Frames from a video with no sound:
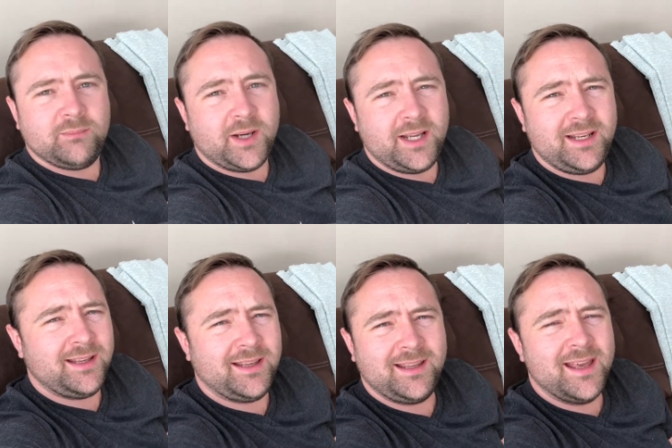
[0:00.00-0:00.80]
but
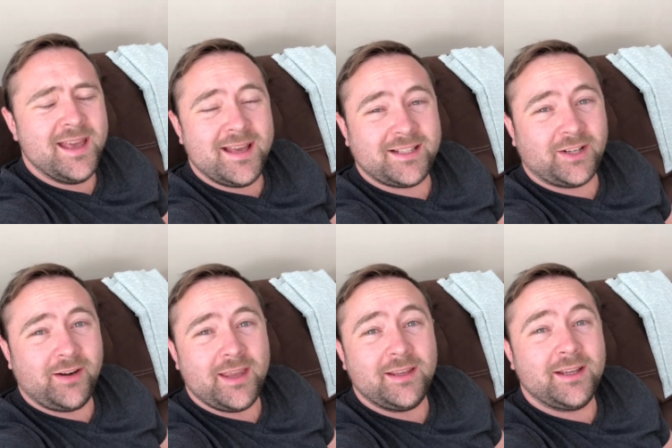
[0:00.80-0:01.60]
that's all
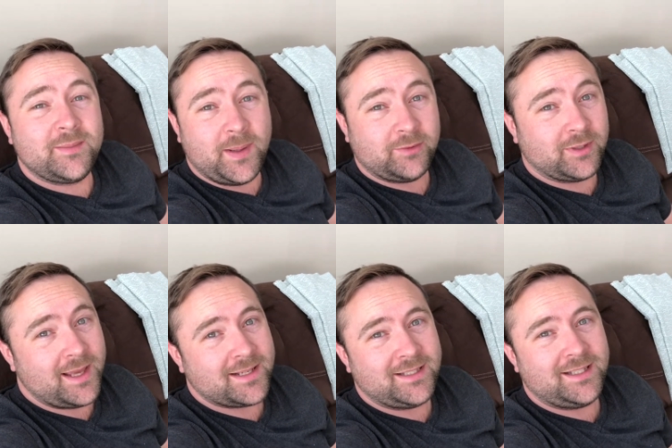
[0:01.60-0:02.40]
right. It's been a
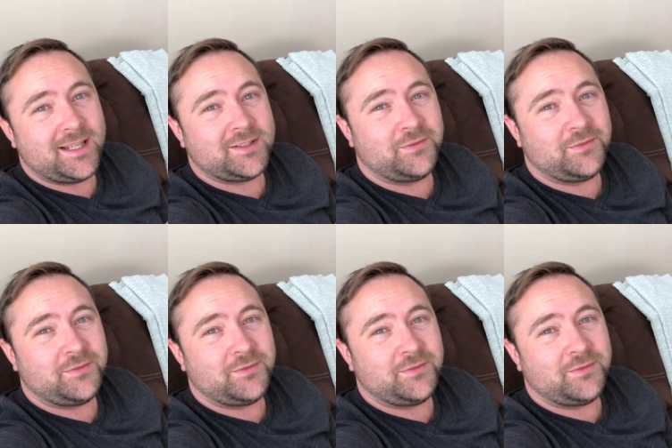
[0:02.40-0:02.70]
relaxing day so